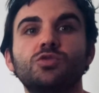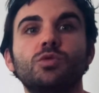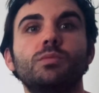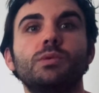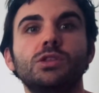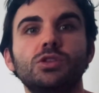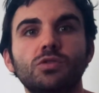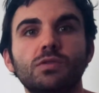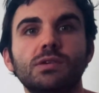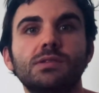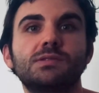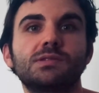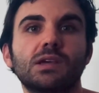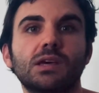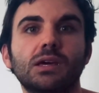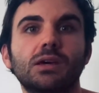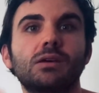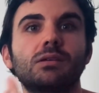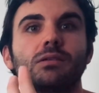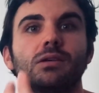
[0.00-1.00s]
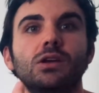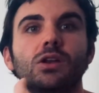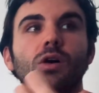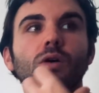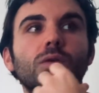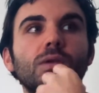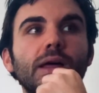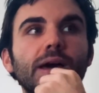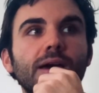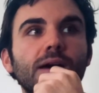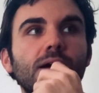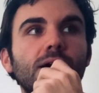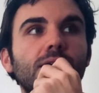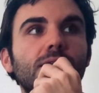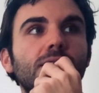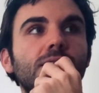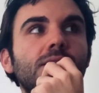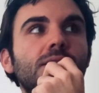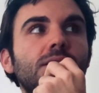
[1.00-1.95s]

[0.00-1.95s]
women, you, it's like, you know, like a,